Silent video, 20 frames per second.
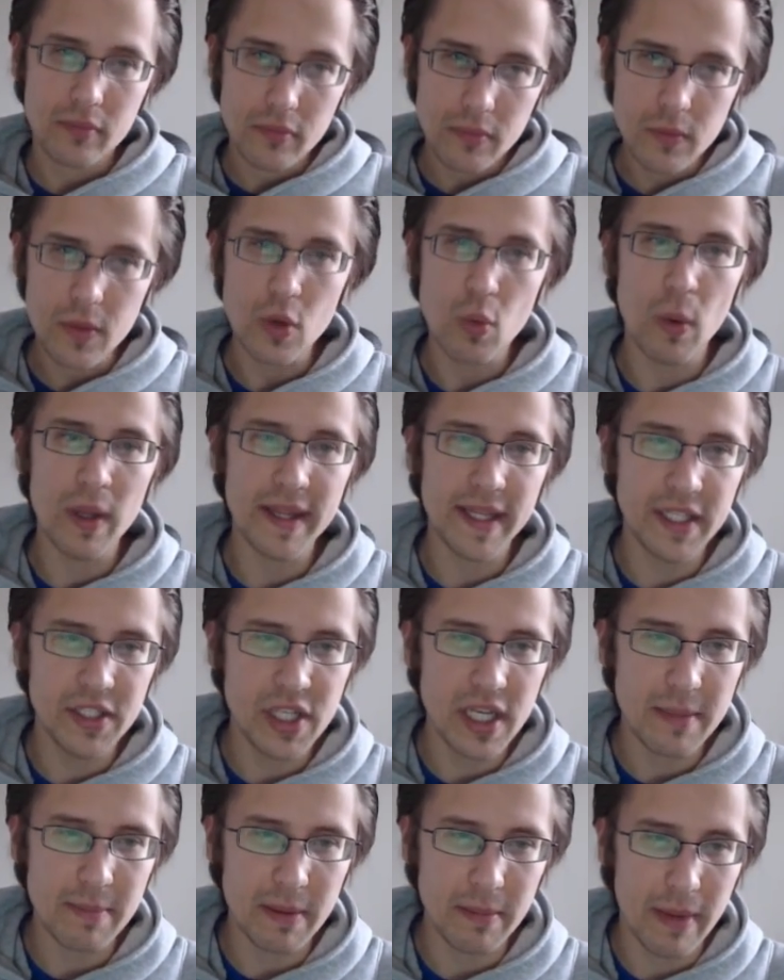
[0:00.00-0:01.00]
one thing to
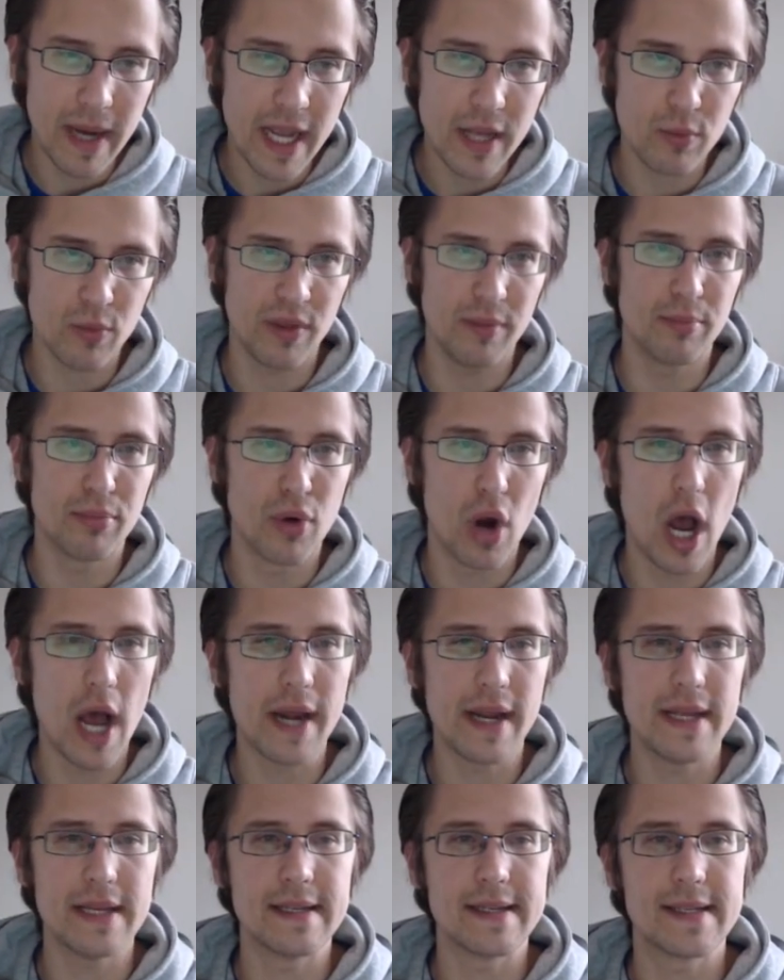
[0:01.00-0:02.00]
keep in mind with broad
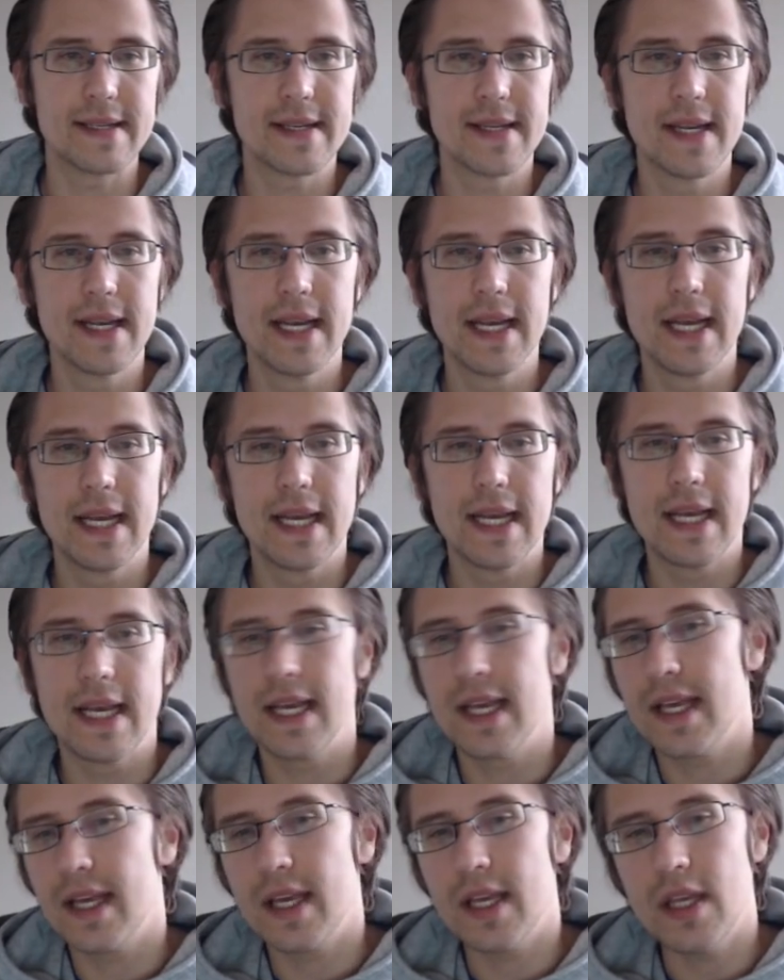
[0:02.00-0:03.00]
is
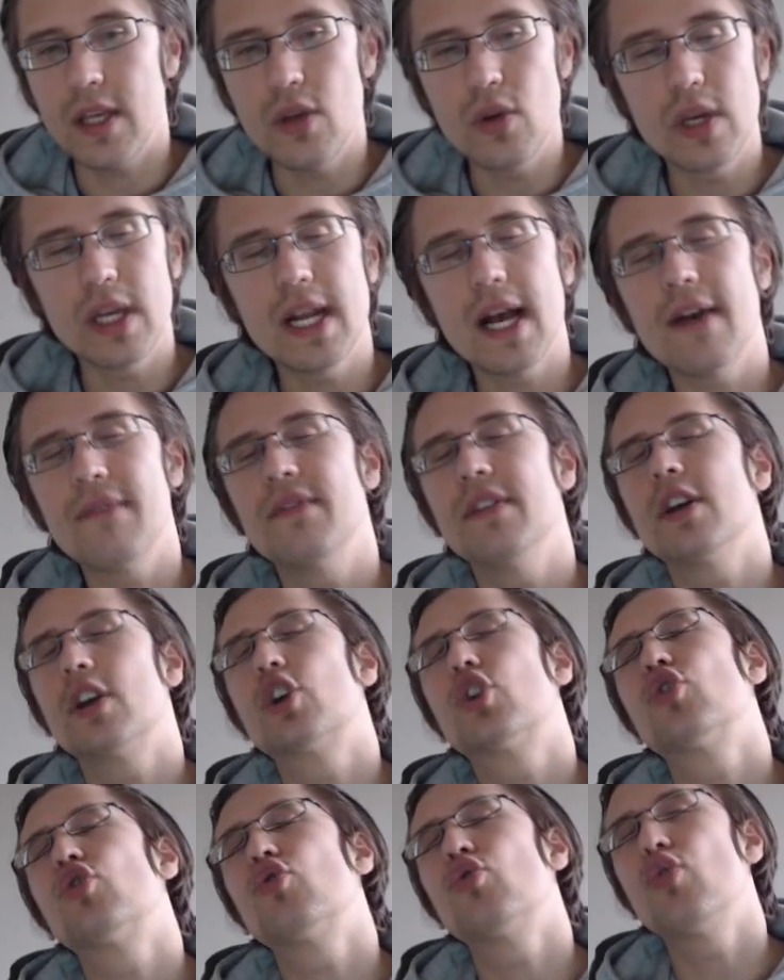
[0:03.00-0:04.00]
you can have the
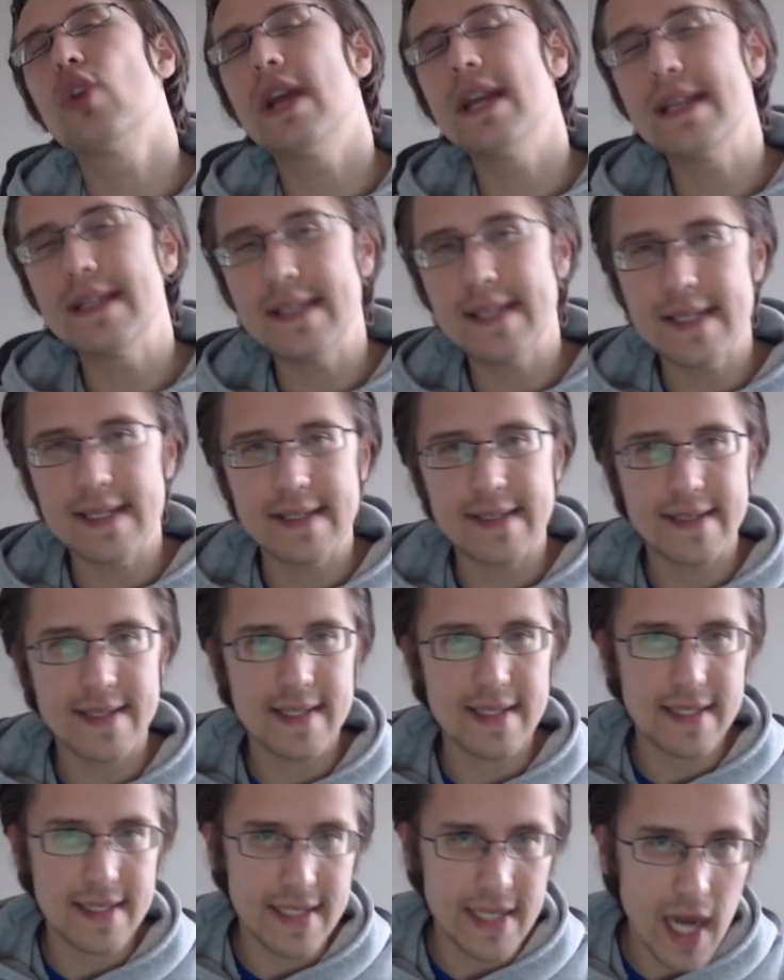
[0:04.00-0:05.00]

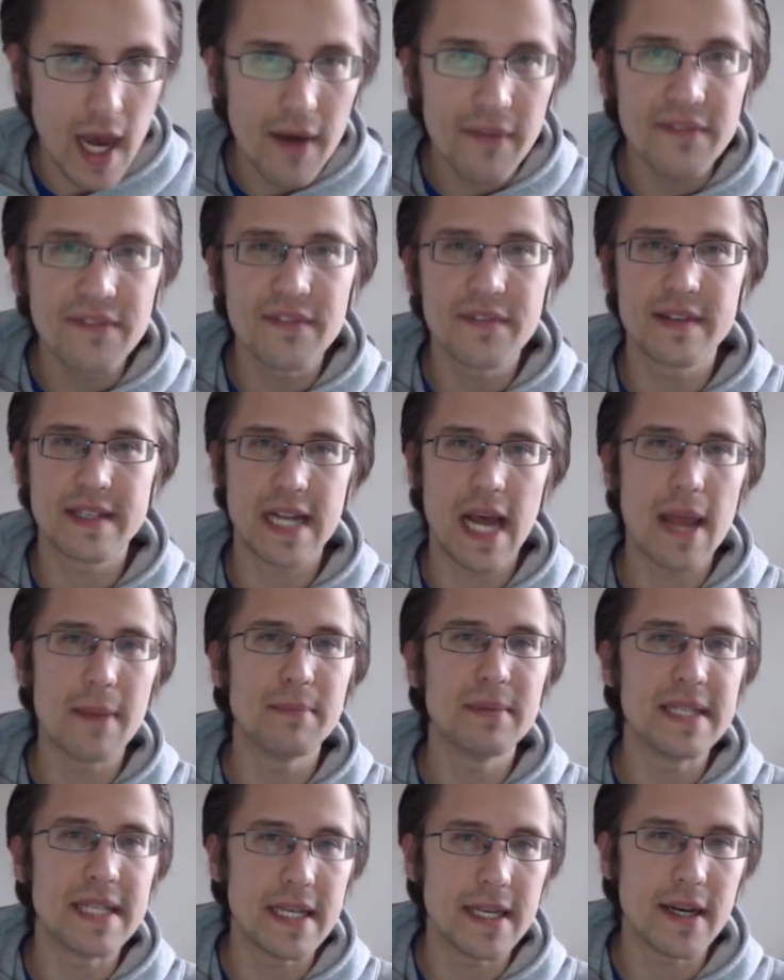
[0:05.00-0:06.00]
craziest stuff
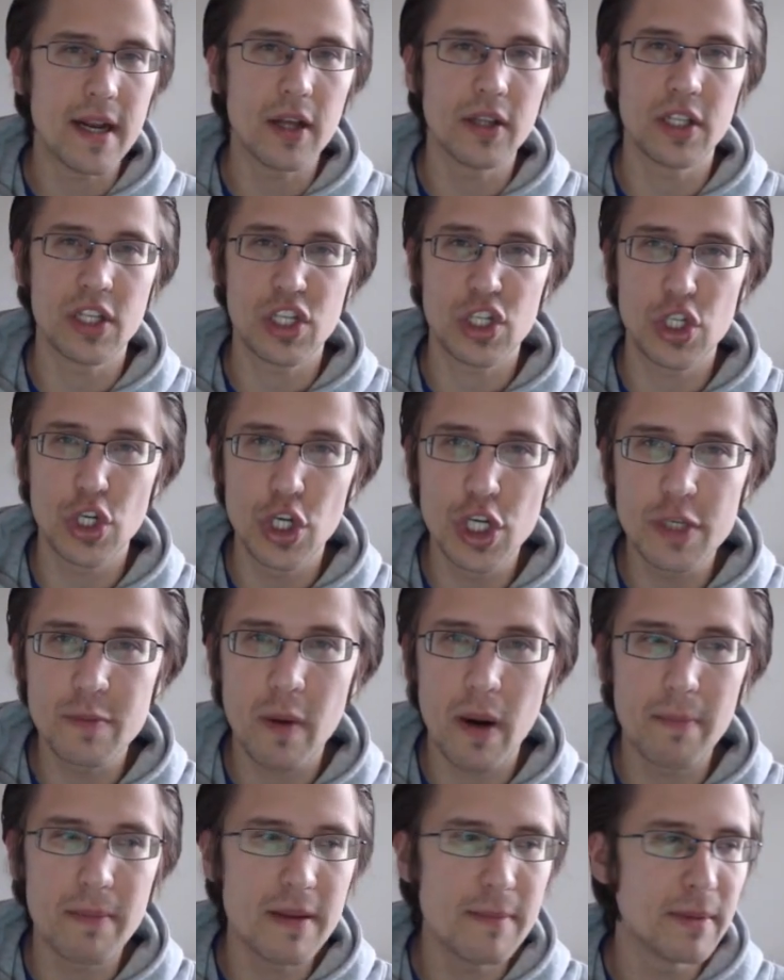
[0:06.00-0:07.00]
typed in on the search
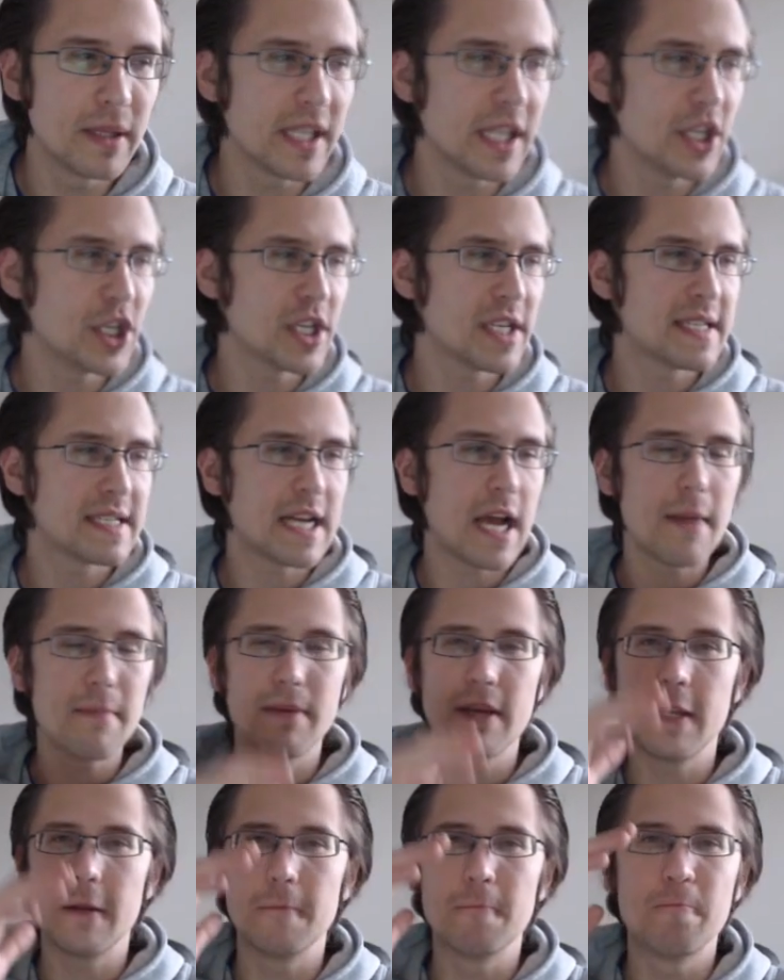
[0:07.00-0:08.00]
bar. People can just type
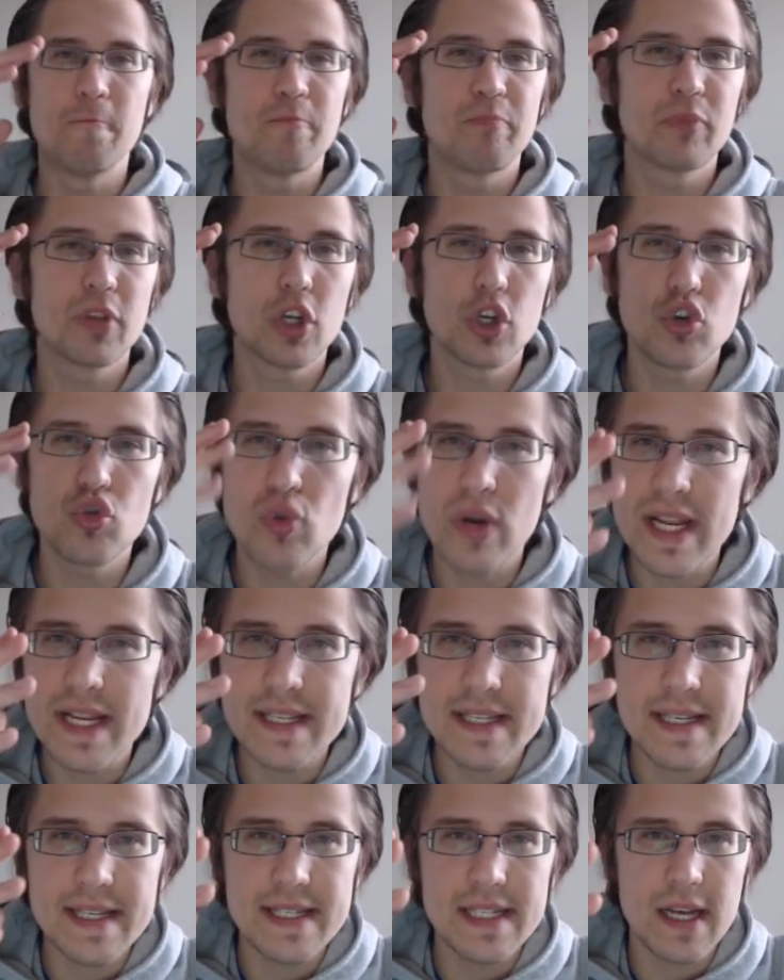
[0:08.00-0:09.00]
in
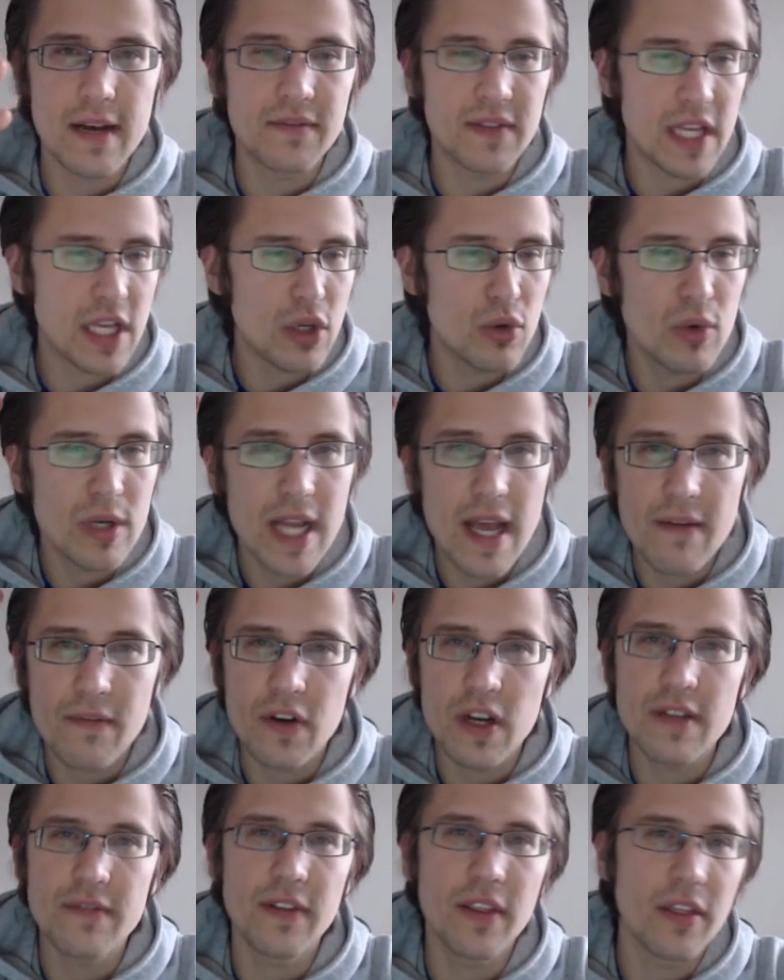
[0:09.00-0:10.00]
crazy stuff that you never
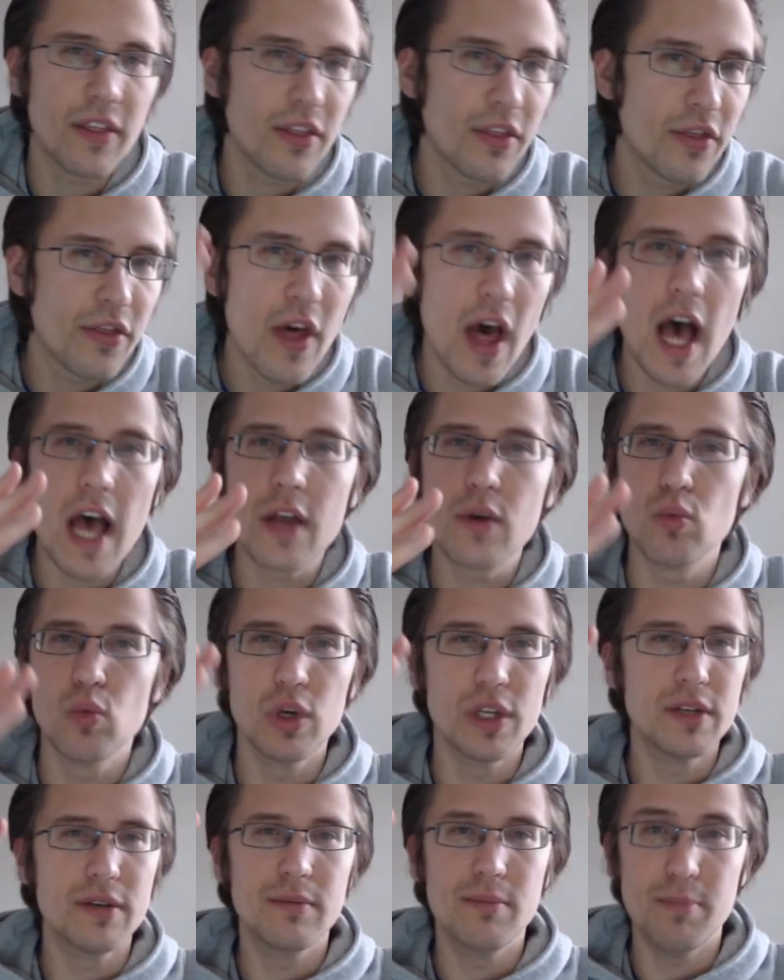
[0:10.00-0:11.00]
even thought
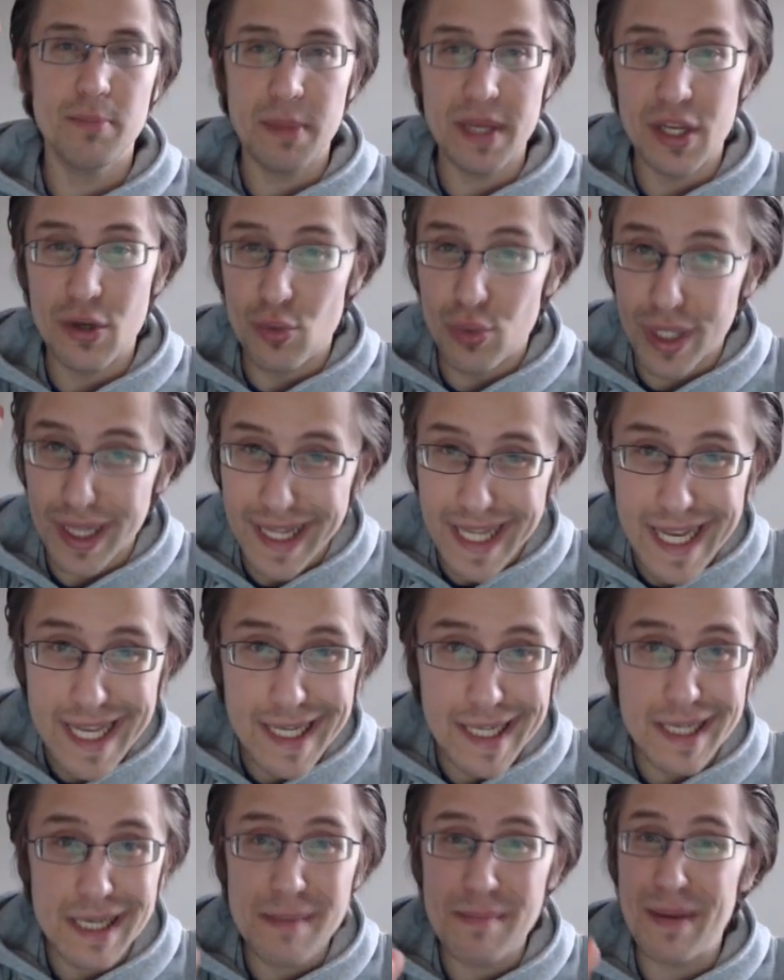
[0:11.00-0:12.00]
would be
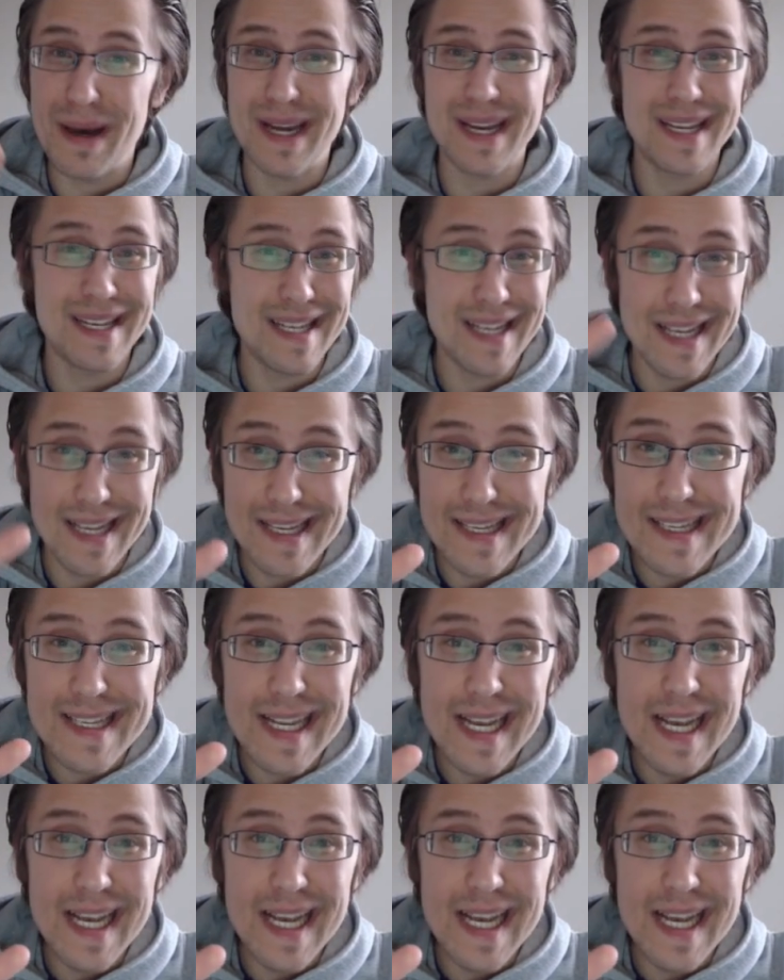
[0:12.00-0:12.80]
related, but it is.